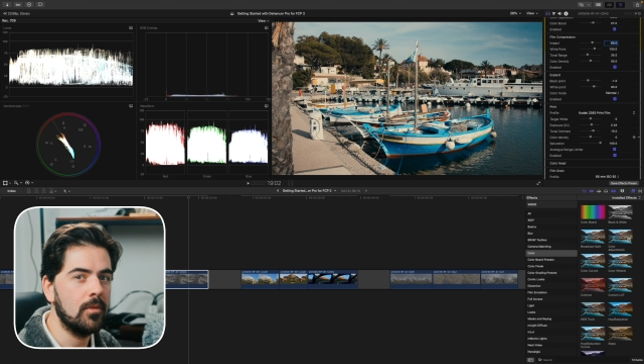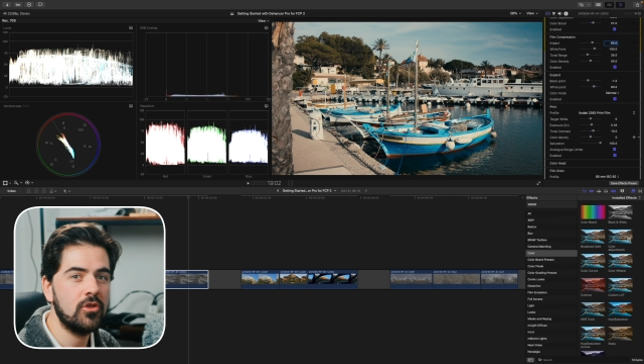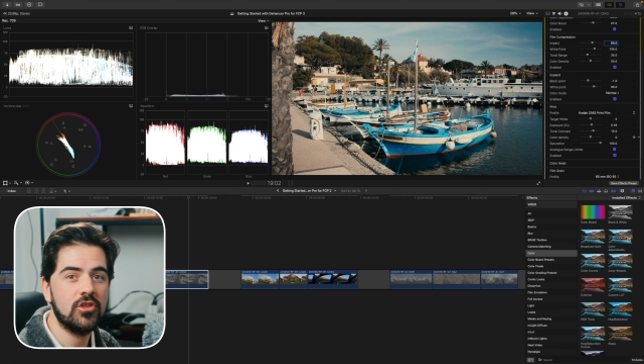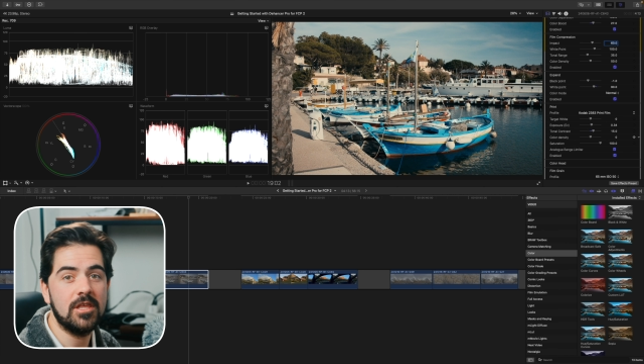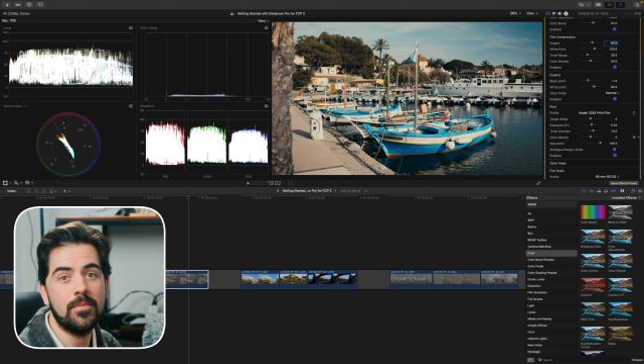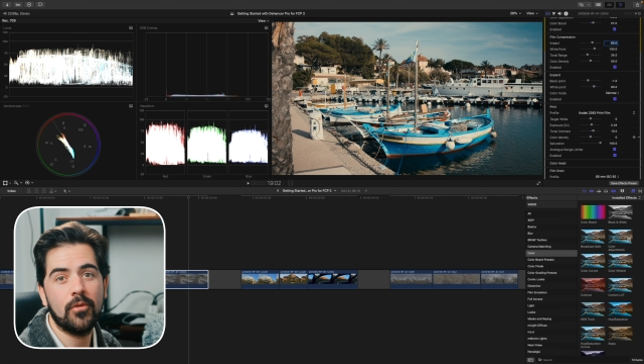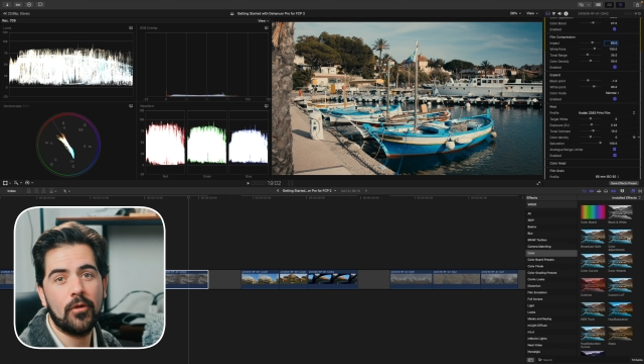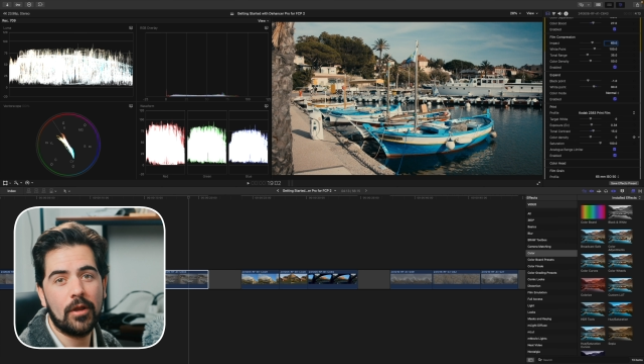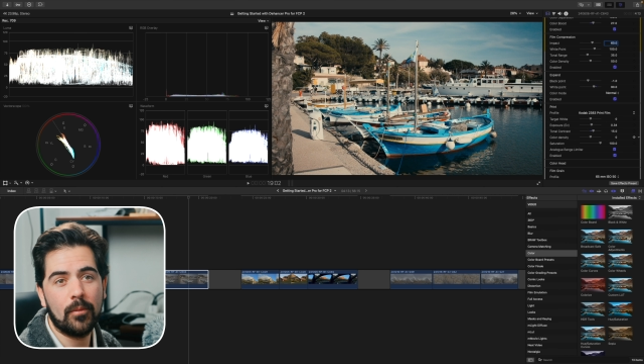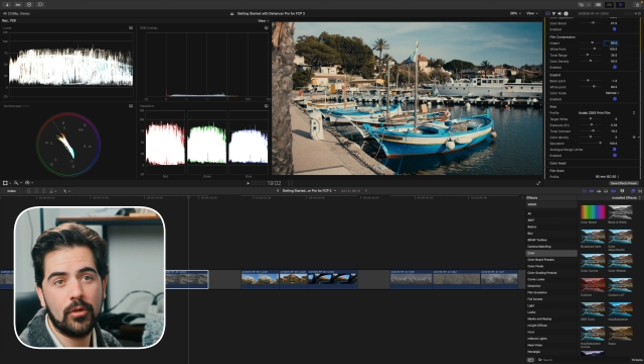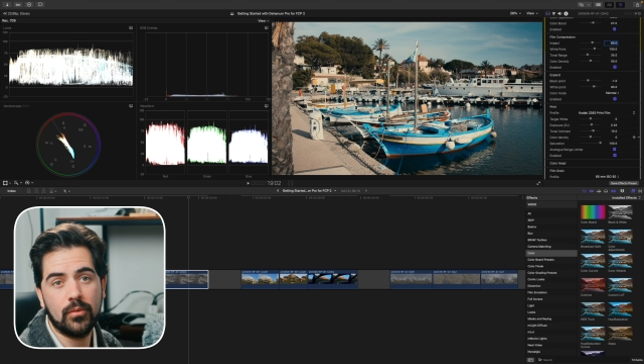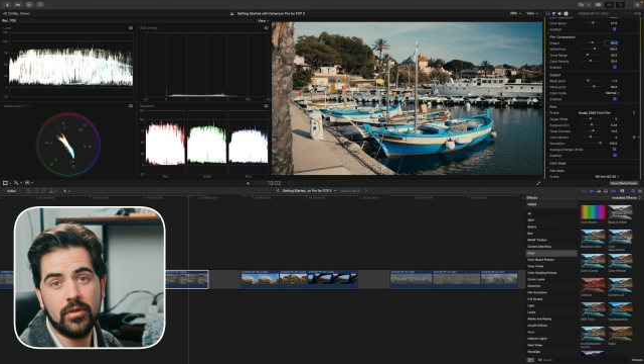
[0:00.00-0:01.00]
much deeper
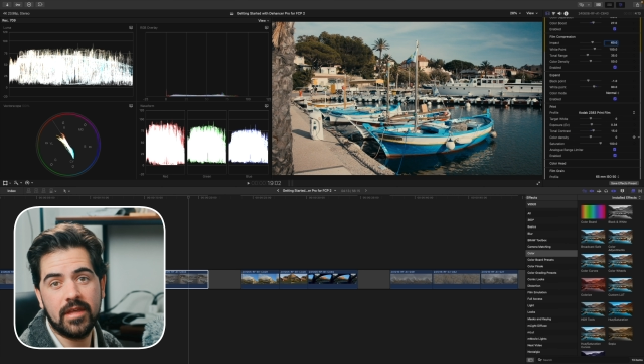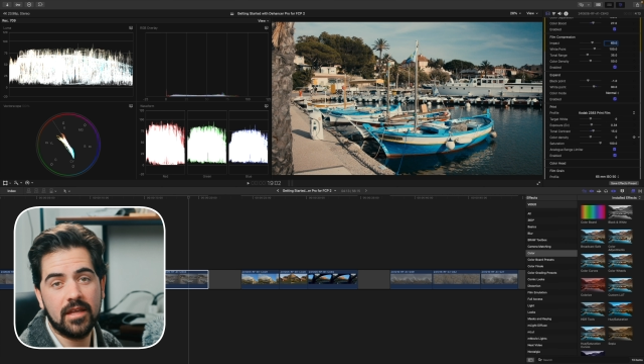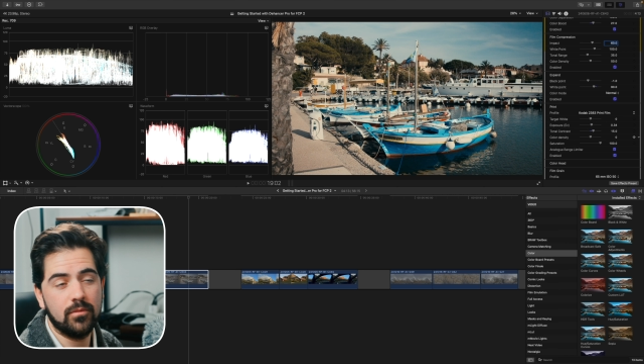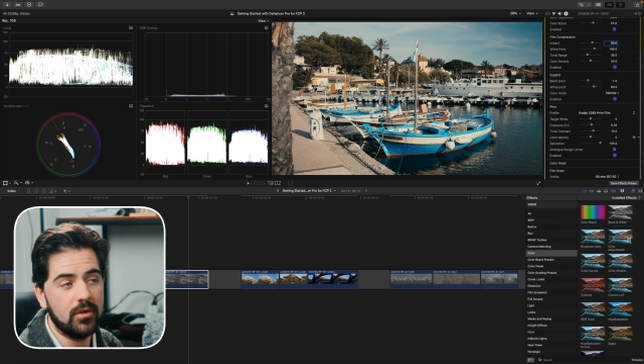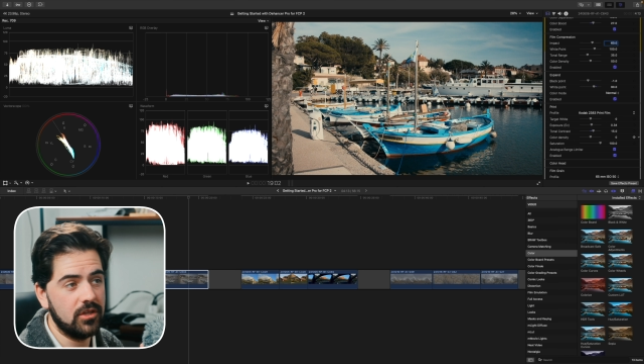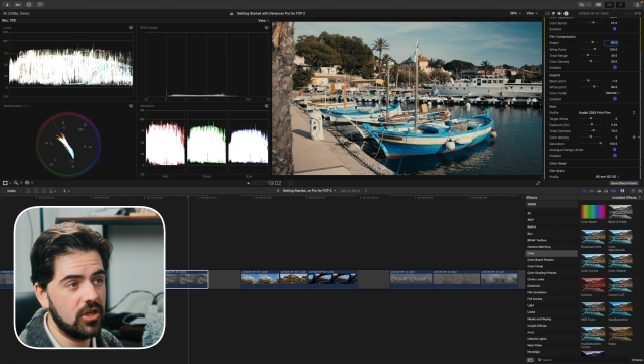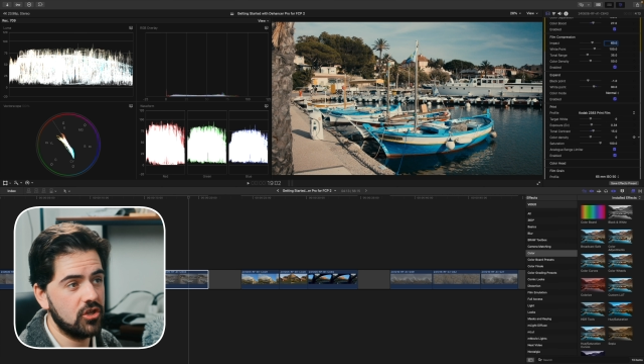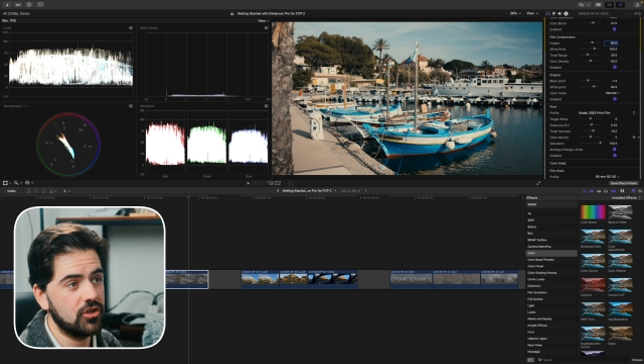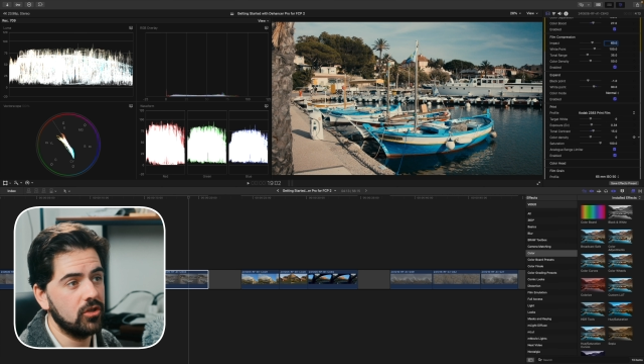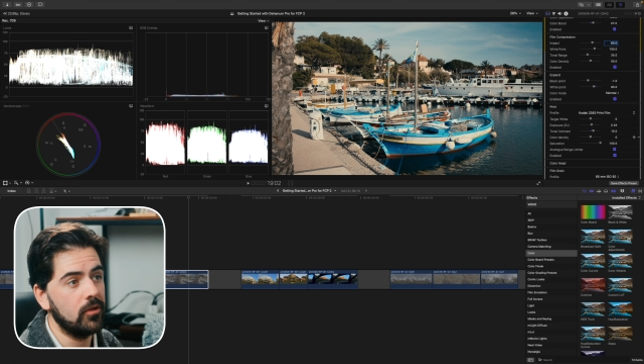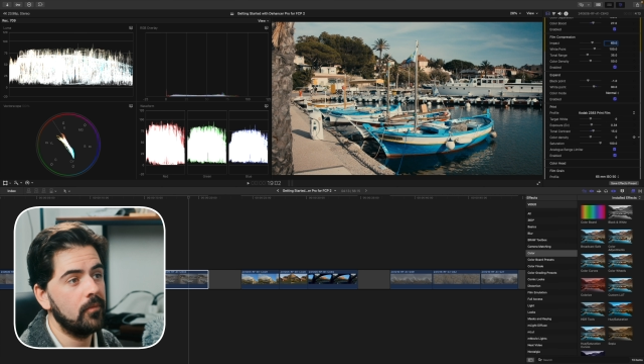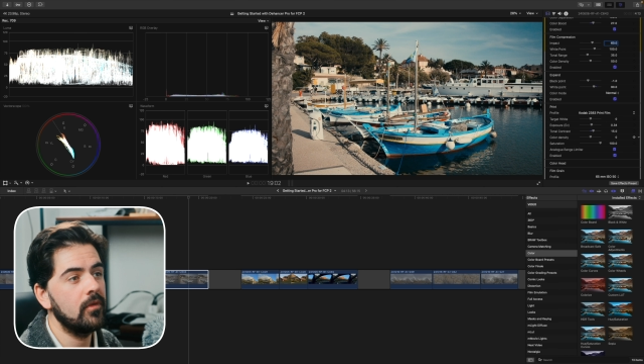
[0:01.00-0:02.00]
than what you would get with
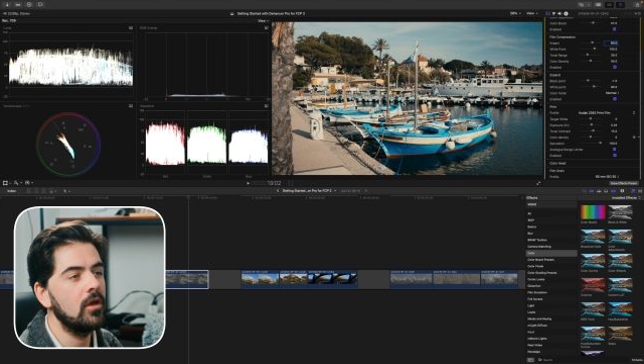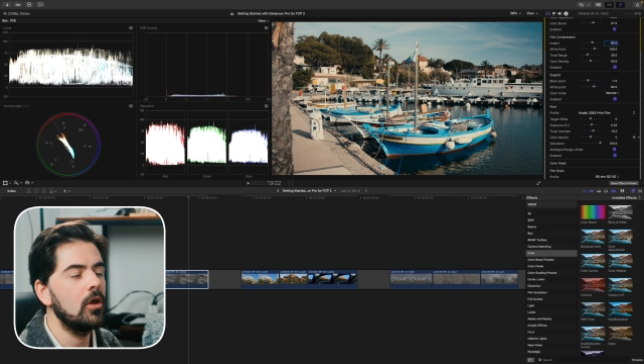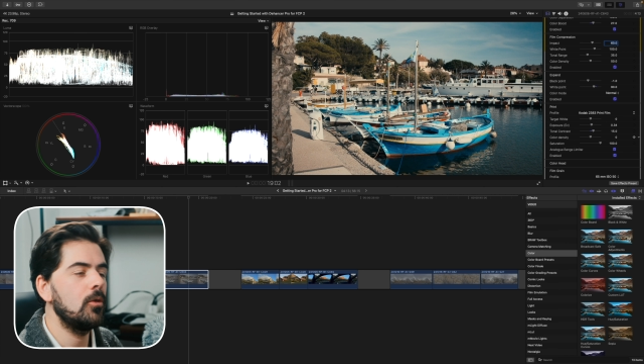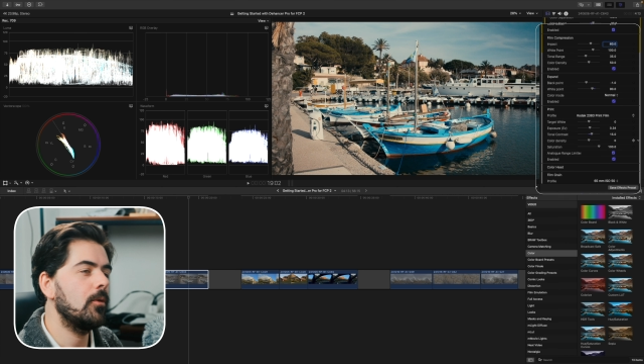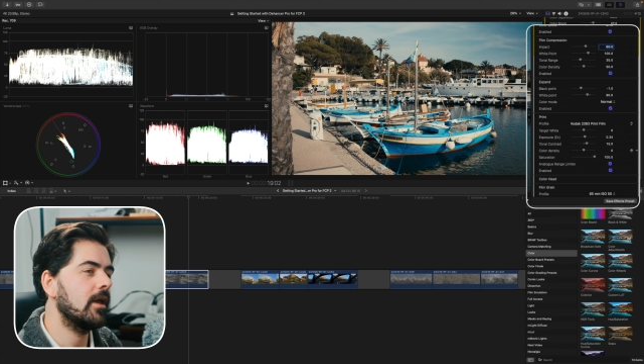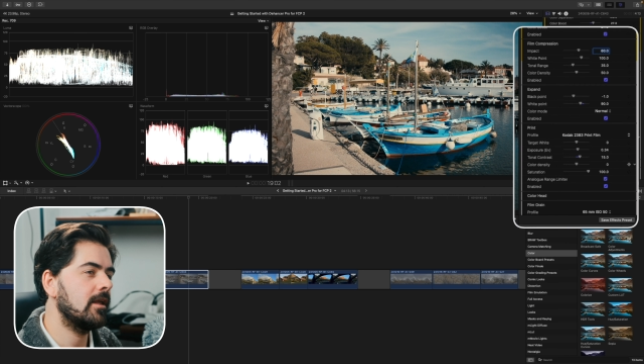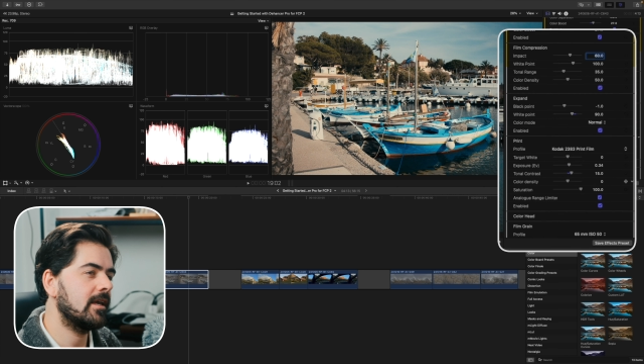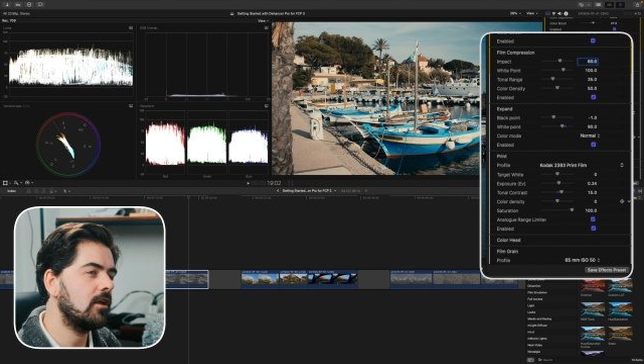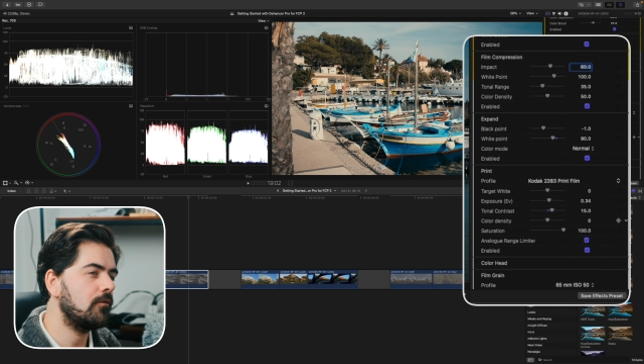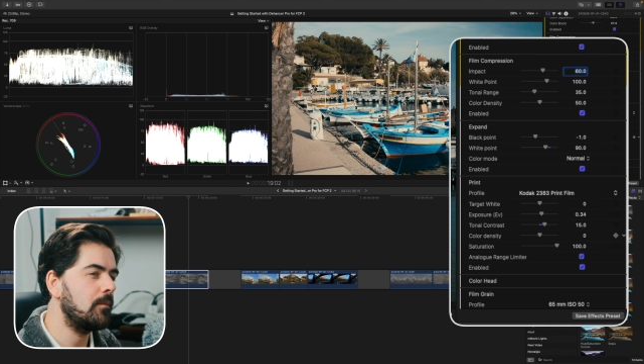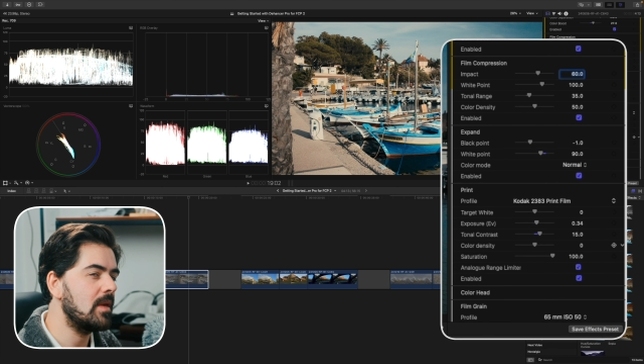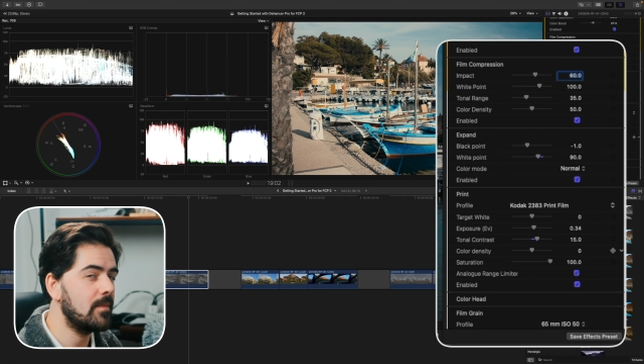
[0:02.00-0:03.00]
digital. You can kind
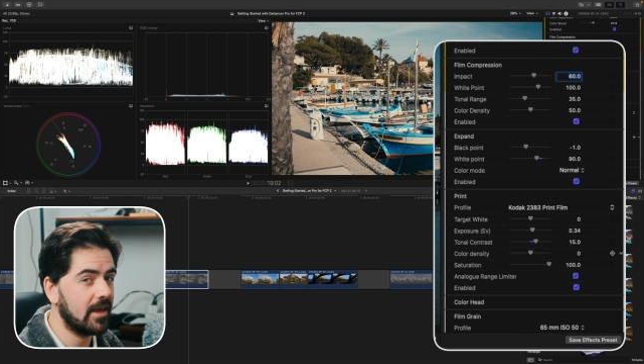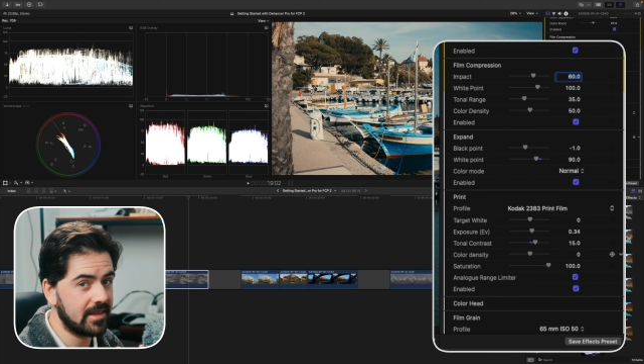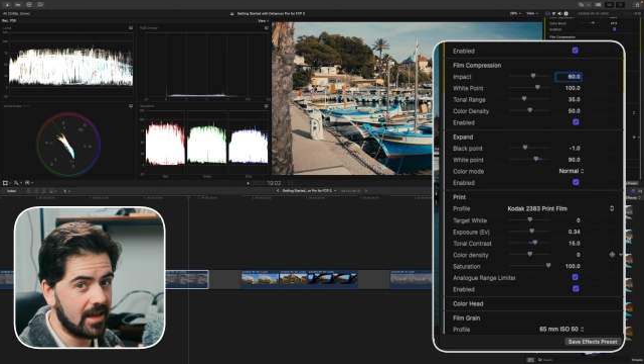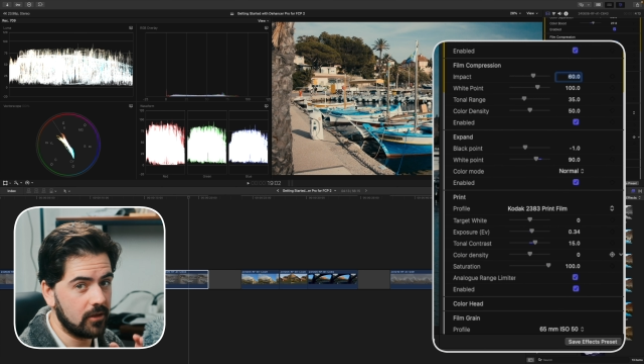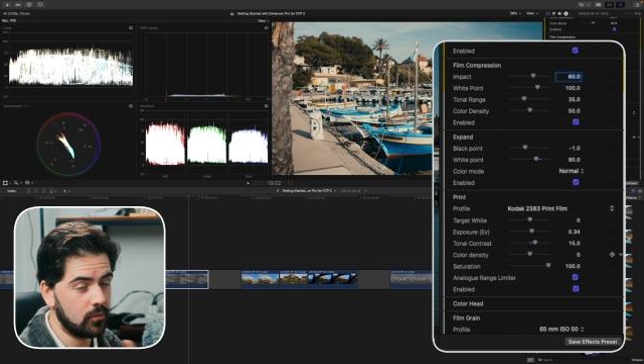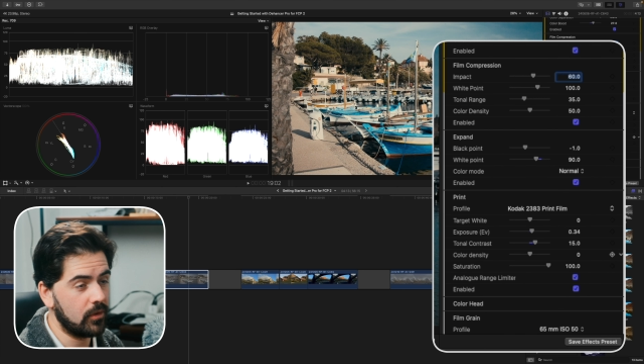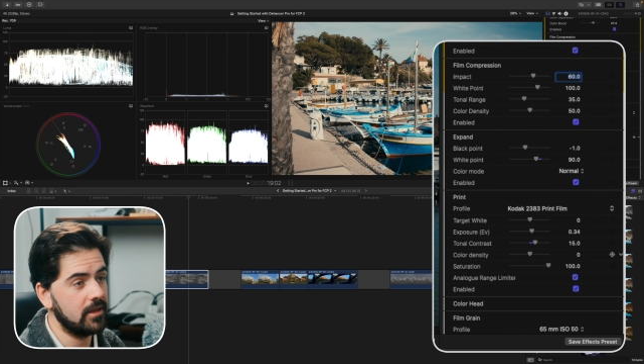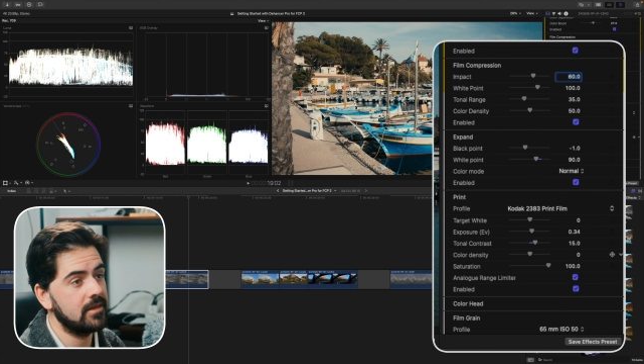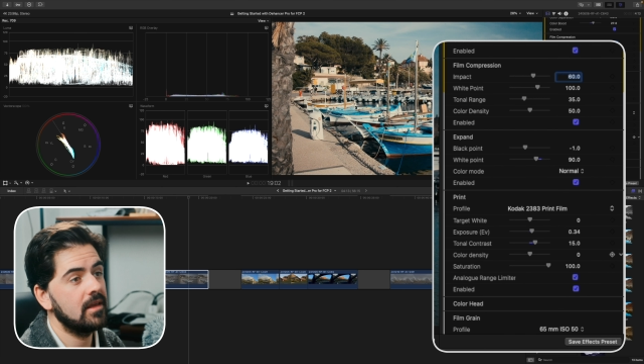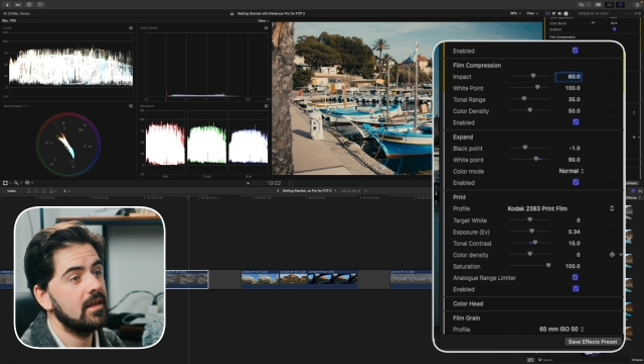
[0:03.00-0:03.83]
of mimic that with